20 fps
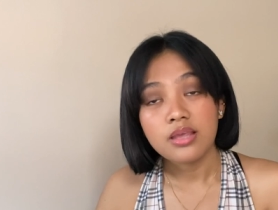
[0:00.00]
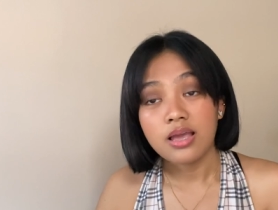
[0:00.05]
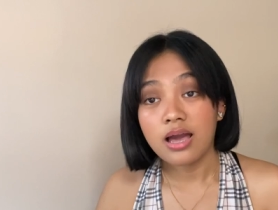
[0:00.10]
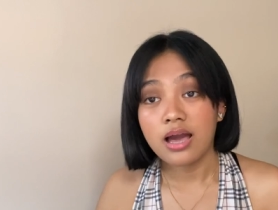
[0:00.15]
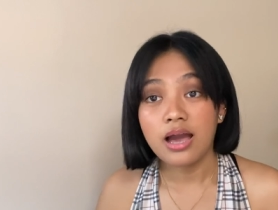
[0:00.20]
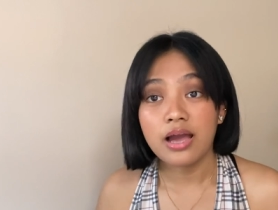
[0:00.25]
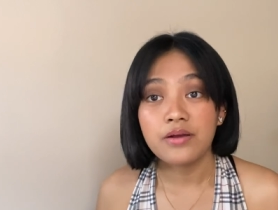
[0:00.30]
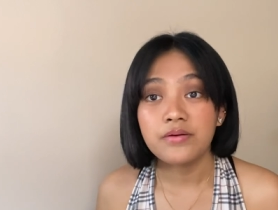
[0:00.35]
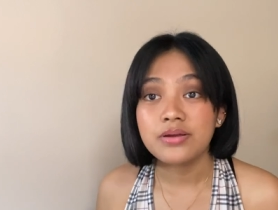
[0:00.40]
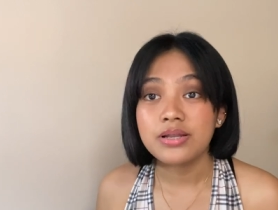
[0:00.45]

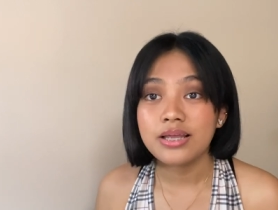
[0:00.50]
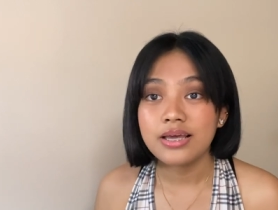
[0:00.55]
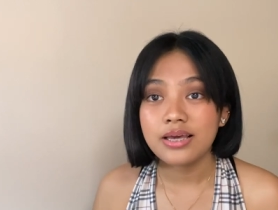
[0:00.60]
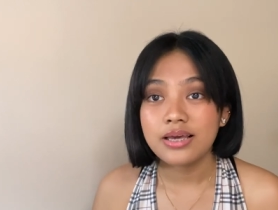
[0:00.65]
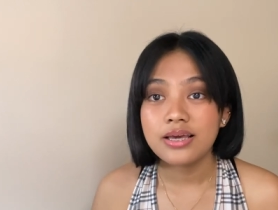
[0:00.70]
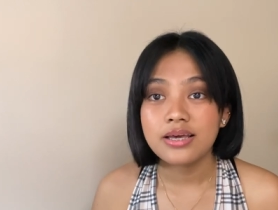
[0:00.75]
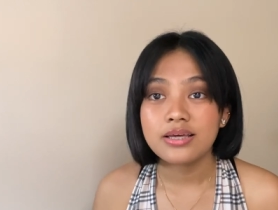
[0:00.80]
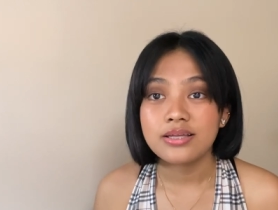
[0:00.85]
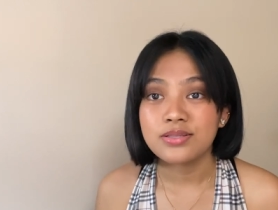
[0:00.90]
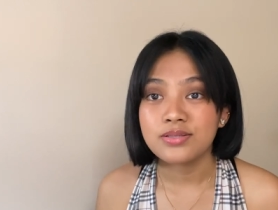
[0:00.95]
I
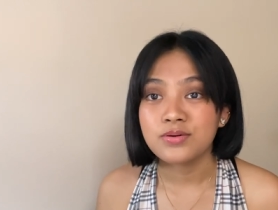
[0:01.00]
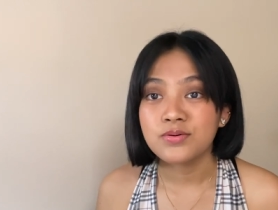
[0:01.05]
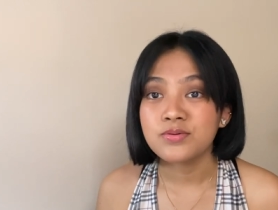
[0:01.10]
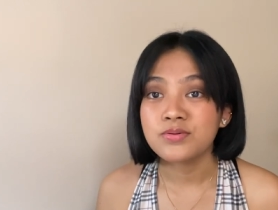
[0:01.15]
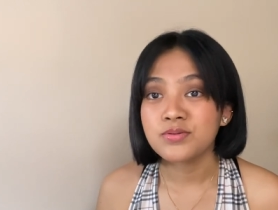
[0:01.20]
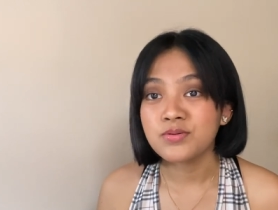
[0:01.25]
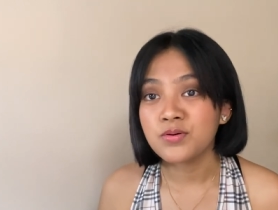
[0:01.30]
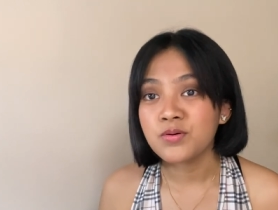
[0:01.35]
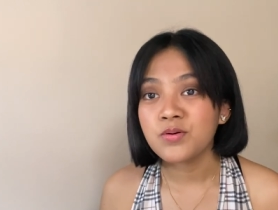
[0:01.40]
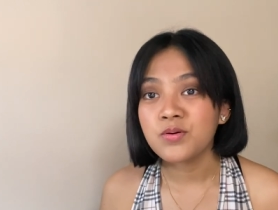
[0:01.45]
really
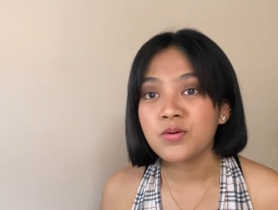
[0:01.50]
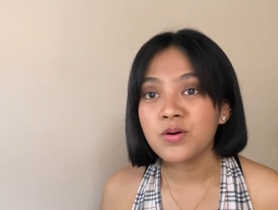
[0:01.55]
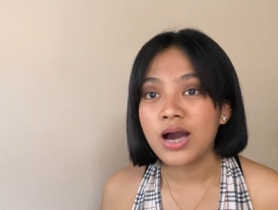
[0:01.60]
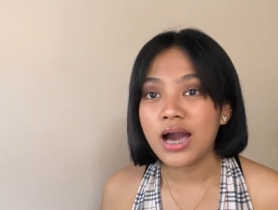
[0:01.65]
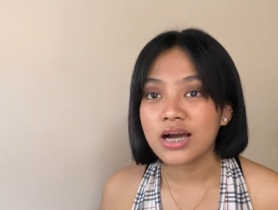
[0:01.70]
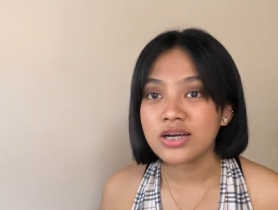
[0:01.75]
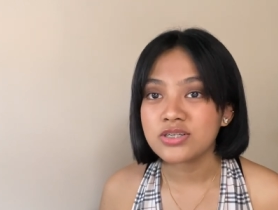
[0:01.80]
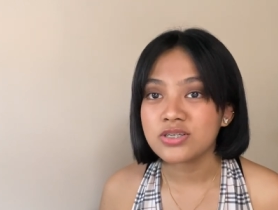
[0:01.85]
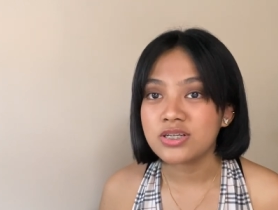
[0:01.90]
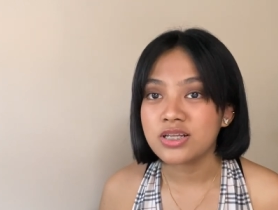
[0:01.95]
don't know
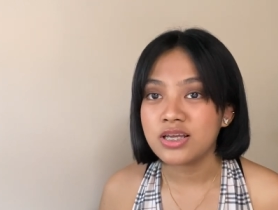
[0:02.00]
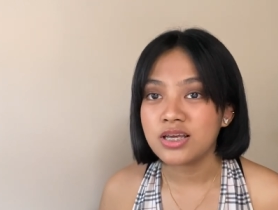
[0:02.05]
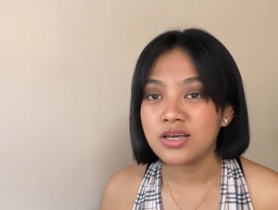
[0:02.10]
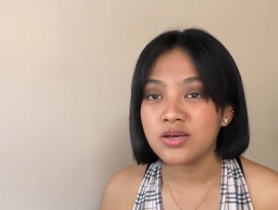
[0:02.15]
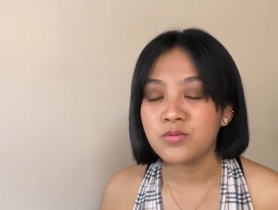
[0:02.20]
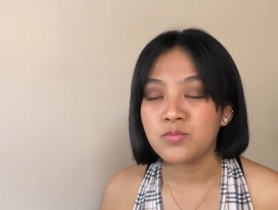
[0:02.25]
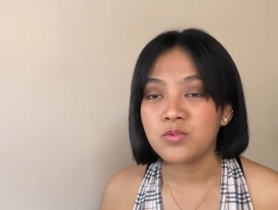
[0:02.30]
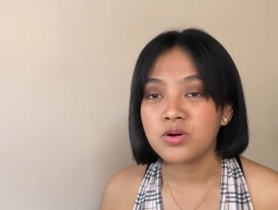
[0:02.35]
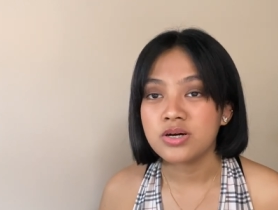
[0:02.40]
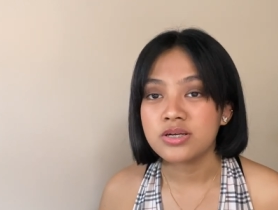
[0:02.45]
actually
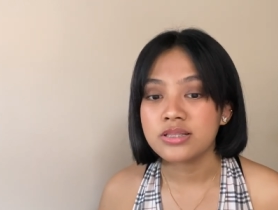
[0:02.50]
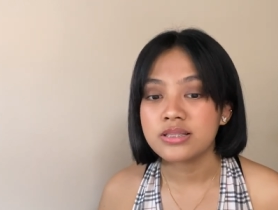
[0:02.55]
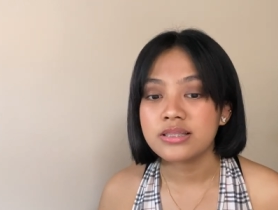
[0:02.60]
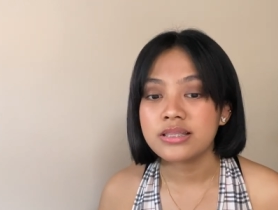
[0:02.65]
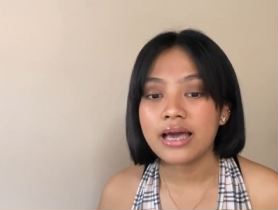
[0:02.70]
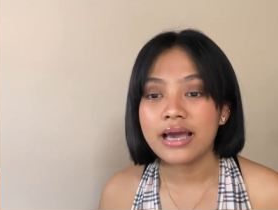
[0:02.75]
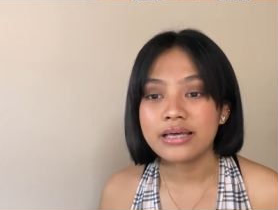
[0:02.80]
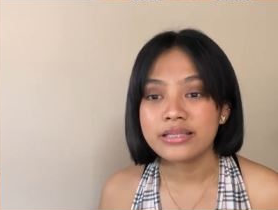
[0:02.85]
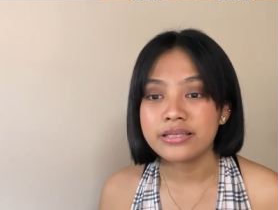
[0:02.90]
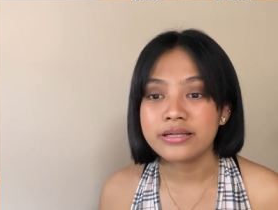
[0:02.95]
what
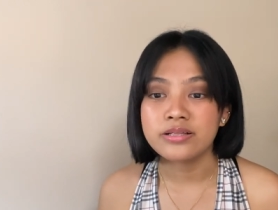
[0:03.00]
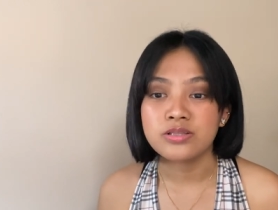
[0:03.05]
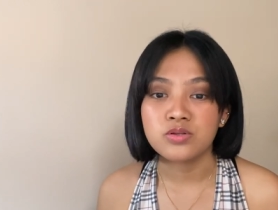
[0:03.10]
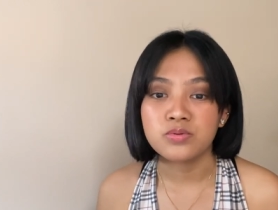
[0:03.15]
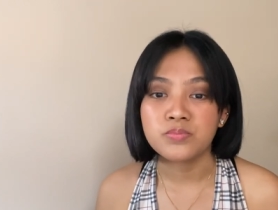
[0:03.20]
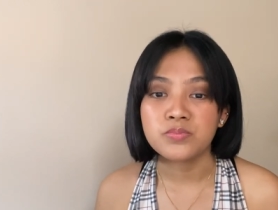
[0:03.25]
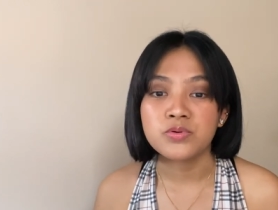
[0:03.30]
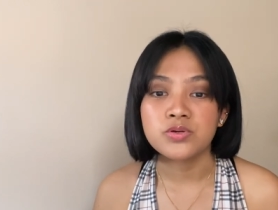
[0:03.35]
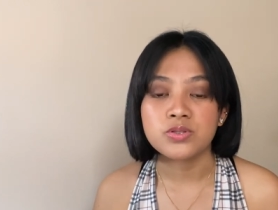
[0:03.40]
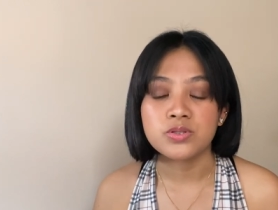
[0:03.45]
title to
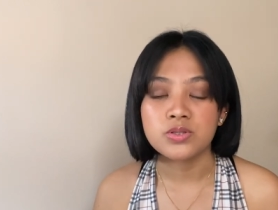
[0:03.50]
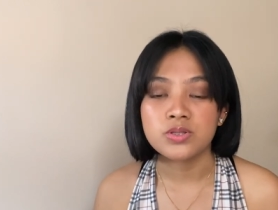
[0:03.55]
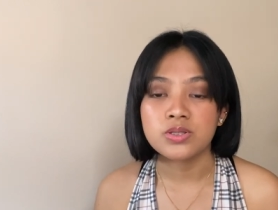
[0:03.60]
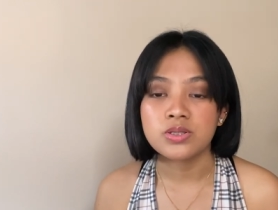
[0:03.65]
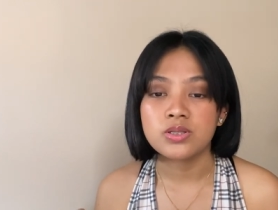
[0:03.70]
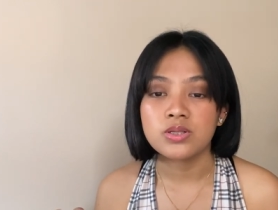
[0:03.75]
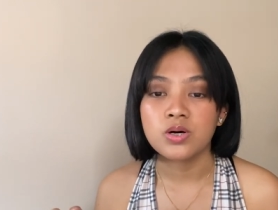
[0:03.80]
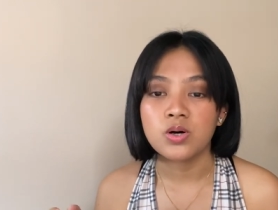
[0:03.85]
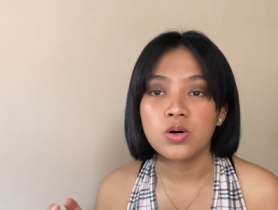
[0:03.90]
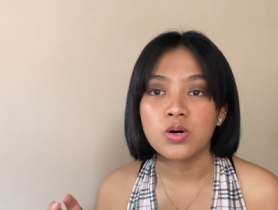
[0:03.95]
put
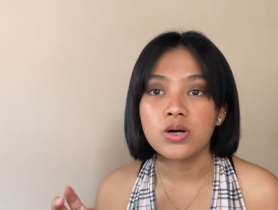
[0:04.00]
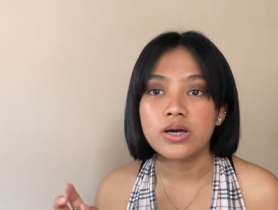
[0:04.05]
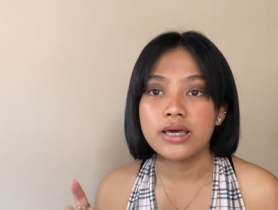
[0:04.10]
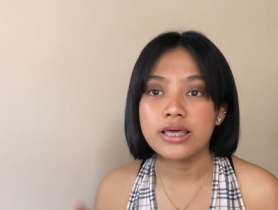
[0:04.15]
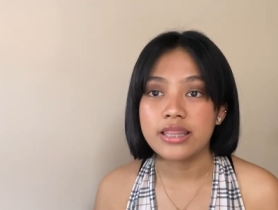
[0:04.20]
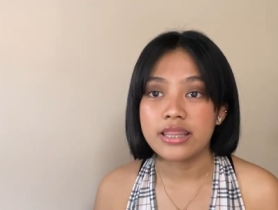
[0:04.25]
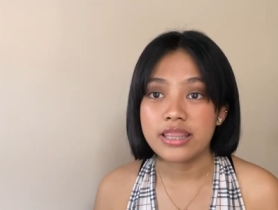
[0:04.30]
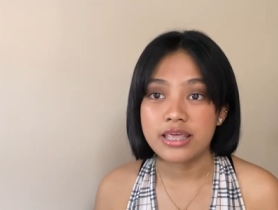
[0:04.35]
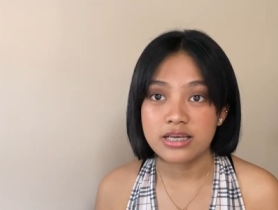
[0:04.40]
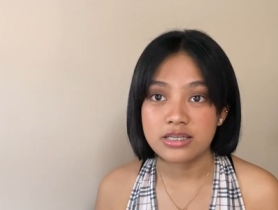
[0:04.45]

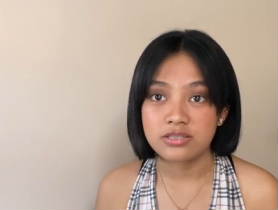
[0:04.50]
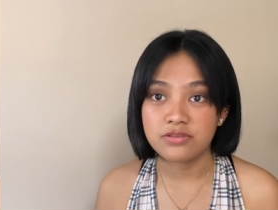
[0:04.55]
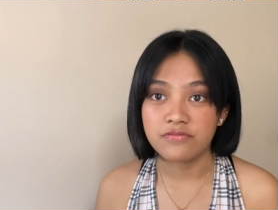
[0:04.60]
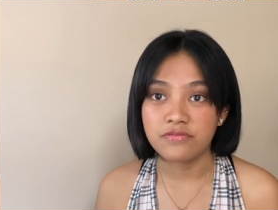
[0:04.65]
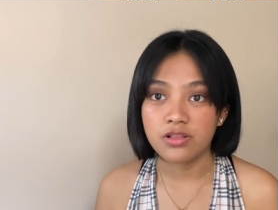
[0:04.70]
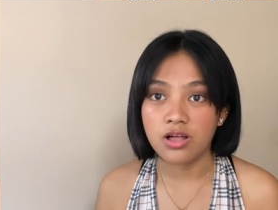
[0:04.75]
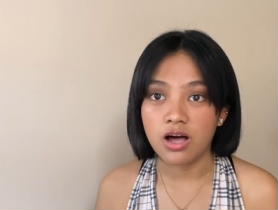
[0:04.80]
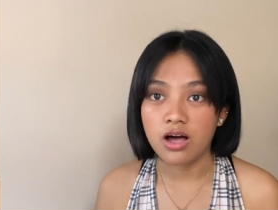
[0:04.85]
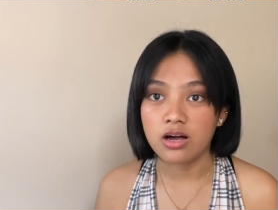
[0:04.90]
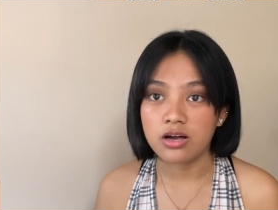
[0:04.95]
in this
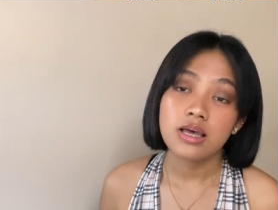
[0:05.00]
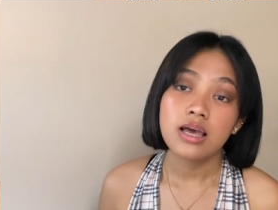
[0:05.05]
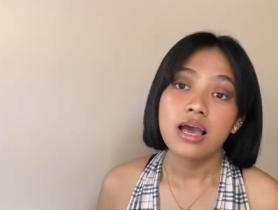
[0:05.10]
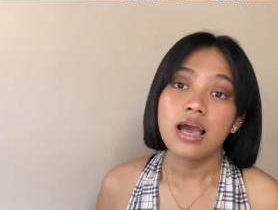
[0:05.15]
blog.